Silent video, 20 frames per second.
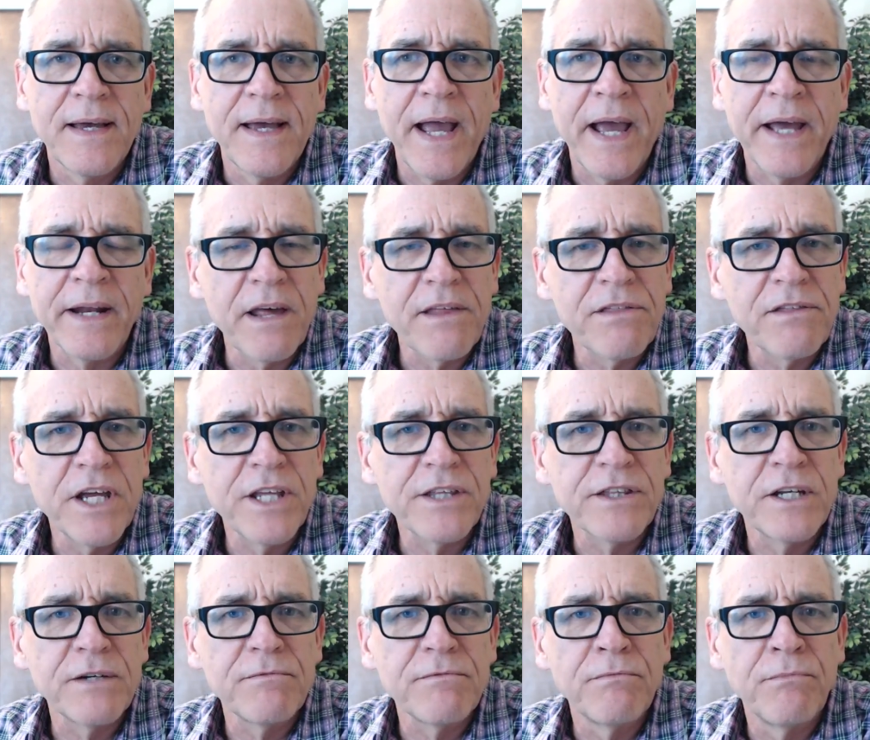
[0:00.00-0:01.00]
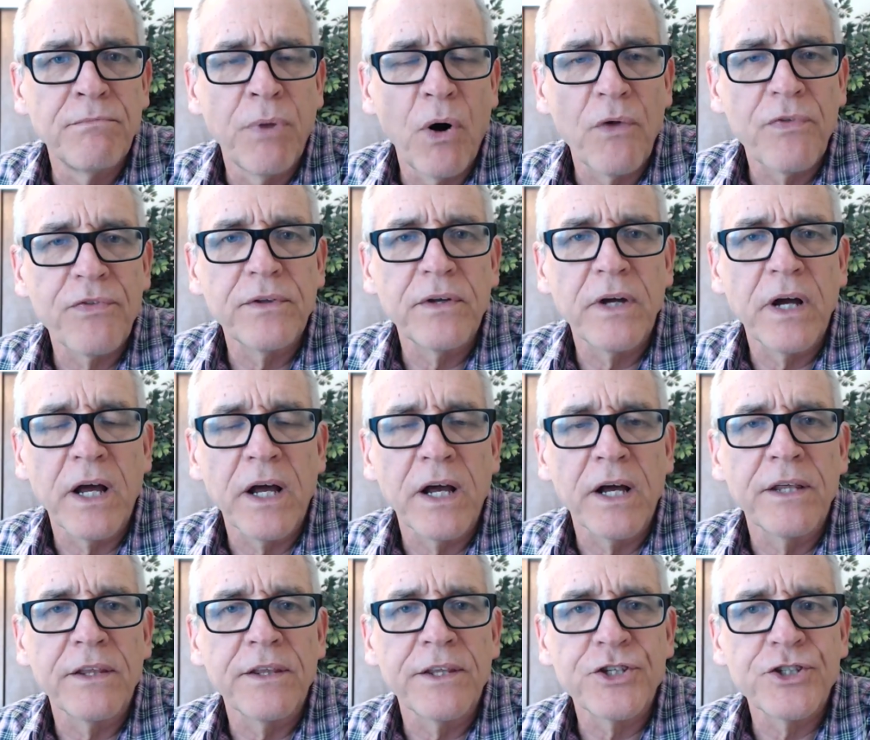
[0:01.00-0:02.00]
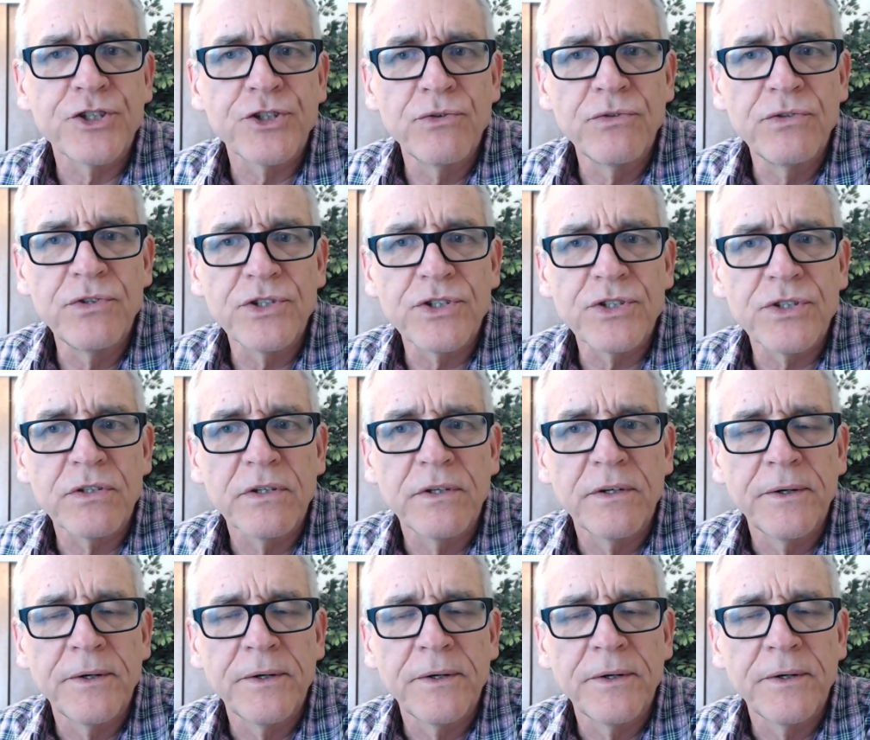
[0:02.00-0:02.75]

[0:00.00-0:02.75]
And I think that both uh, the students,